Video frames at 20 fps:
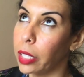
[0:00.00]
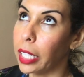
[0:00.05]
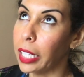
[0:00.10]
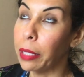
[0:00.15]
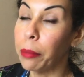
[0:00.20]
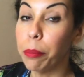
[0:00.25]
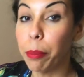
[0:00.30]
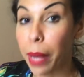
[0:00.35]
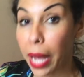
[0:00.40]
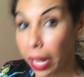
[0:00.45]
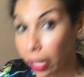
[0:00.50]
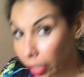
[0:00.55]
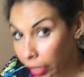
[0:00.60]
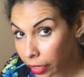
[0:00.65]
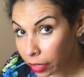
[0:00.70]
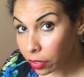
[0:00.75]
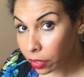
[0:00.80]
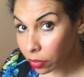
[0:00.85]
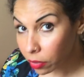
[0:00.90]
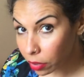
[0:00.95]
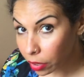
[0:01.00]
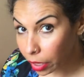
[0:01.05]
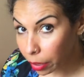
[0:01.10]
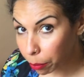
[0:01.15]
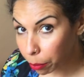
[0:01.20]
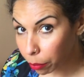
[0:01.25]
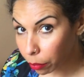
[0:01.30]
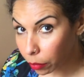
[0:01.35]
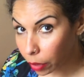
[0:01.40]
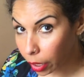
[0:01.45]
imbalance
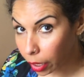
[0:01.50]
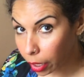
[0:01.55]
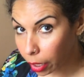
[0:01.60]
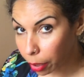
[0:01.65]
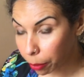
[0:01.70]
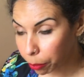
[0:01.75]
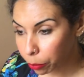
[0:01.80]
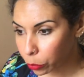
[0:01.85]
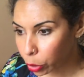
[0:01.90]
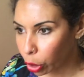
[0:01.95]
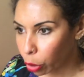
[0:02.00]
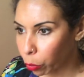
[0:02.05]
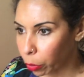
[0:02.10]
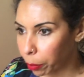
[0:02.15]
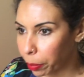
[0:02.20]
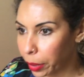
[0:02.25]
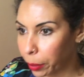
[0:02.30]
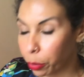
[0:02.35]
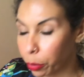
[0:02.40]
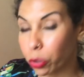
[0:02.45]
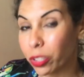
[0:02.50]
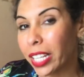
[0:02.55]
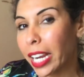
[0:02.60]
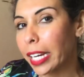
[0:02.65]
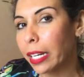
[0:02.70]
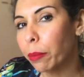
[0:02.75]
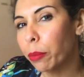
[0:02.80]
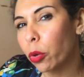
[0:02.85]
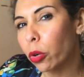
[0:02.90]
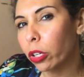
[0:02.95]
in, where people
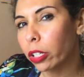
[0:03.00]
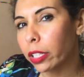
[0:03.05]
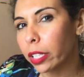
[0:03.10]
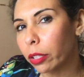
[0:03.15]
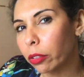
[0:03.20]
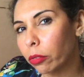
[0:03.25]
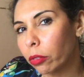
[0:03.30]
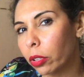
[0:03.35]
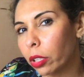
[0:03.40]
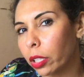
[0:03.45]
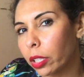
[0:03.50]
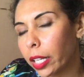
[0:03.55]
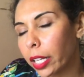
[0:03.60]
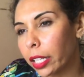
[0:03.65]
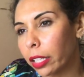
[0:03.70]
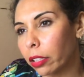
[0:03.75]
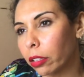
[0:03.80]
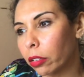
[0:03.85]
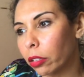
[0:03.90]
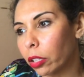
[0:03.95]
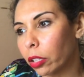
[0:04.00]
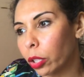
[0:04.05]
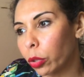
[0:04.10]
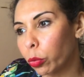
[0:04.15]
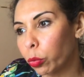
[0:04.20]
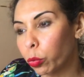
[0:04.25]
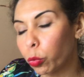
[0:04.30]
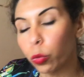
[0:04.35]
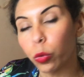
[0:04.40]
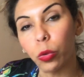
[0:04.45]
take more than
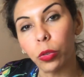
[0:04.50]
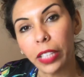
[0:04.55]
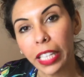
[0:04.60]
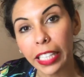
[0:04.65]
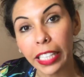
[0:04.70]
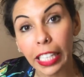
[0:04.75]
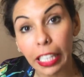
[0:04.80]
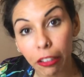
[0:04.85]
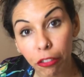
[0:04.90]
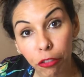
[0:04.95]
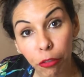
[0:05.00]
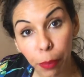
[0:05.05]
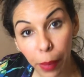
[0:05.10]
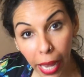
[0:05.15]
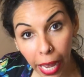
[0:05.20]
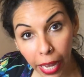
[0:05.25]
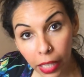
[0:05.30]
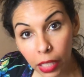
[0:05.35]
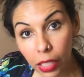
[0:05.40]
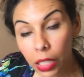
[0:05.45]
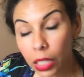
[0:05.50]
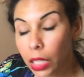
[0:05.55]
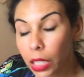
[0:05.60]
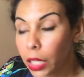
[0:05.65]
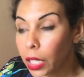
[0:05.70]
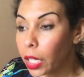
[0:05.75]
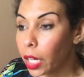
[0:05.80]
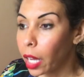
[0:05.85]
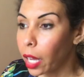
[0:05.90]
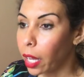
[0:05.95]
they give back.
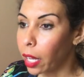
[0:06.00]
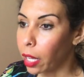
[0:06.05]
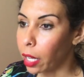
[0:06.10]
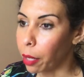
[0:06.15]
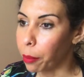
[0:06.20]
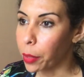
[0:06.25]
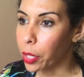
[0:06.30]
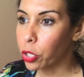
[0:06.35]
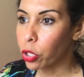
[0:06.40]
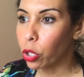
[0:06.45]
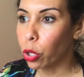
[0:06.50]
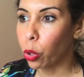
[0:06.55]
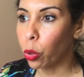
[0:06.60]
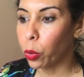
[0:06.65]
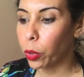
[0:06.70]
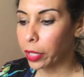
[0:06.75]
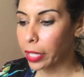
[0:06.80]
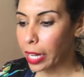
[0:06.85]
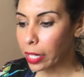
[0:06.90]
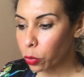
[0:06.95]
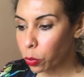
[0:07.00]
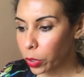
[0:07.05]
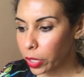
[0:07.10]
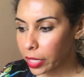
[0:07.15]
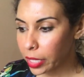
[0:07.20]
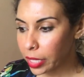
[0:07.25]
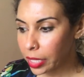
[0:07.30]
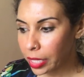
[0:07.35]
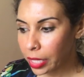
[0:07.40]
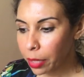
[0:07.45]
So that's
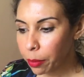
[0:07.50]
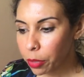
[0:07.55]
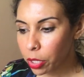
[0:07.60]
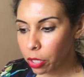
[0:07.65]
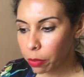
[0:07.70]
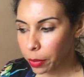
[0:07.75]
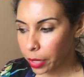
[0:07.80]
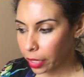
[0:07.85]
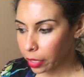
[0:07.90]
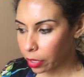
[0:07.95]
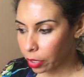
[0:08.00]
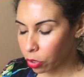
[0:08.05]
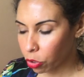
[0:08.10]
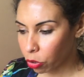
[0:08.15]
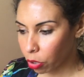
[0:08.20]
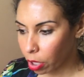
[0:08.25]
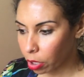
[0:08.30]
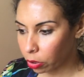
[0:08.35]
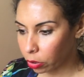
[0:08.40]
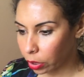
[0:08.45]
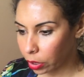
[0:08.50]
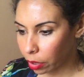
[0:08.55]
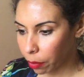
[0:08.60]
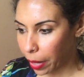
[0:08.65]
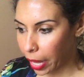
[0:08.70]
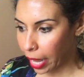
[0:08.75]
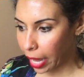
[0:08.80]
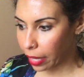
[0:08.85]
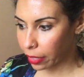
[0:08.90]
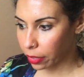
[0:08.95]
what seems to be the struggle in the
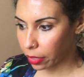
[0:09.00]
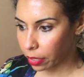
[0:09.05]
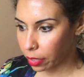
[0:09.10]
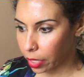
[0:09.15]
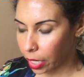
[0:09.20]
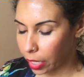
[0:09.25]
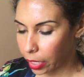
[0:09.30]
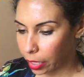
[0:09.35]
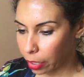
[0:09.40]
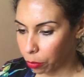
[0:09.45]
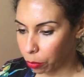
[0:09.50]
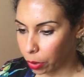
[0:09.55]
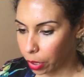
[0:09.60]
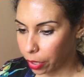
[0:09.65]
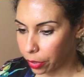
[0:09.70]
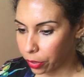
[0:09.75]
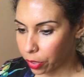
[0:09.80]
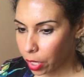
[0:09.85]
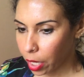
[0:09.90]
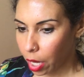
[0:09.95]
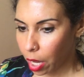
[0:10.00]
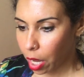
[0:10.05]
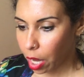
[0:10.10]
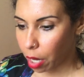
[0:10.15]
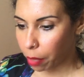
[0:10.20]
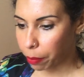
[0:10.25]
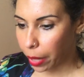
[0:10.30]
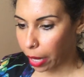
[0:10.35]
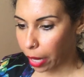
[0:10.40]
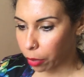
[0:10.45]
past, is that it was
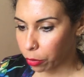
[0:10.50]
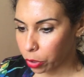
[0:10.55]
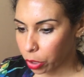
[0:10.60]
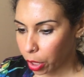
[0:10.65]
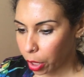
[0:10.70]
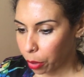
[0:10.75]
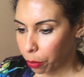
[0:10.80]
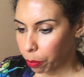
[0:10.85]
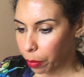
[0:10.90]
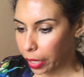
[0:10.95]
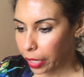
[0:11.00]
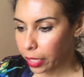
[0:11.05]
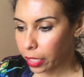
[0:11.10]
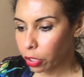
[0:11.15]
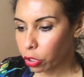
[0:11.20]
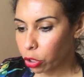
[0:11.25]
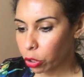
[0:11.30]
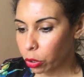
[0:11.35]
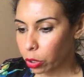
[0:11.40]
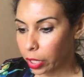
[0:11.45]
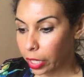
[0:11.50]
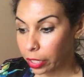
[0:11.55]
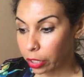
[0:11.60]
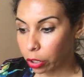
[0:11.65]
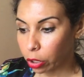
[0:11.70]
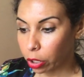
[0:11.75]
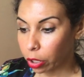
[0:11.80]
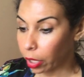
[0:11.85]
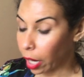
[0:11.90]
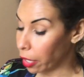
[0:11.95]
about making sure that
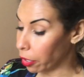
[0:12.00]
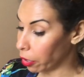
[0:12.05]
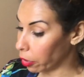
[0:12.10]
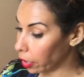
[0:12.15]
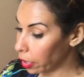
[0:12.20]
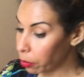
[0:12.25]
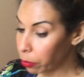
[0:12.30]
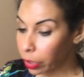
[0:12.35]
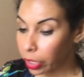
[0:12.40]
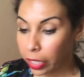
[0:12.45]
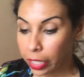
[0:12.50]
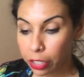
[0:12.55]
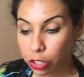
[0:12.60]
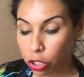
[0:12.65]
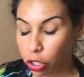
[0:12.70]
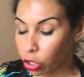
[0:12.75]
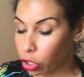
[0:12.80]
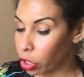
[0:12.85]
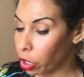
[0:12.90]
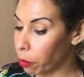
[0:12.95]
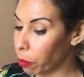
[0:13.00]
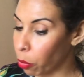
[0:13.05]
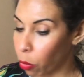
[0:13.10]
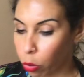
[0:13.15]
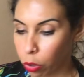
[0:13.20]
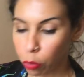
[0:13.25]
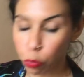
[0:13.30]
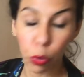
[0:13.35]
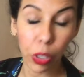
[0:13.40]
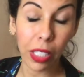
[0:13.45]
you're either in relationship
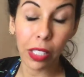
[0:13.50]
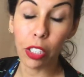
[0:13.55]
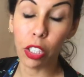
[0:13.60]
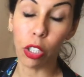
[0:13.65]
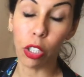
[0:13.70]
or with,